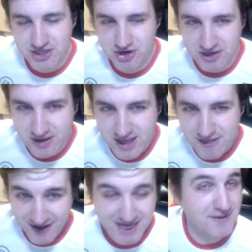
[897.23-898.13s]
aren't you?
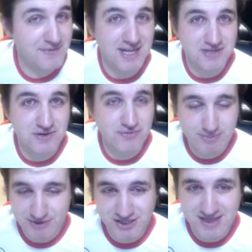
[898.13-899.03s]
Thank you for that, dude. Really
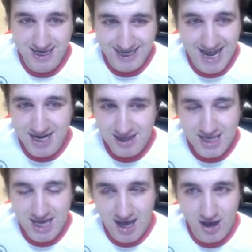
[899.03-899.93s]
appreciate that again.
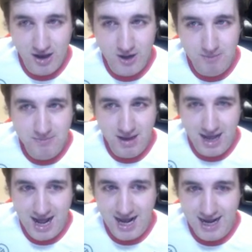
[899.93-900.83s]
Um,
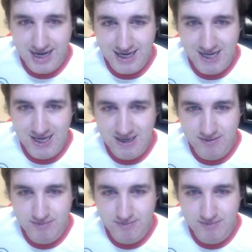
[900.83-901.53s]
I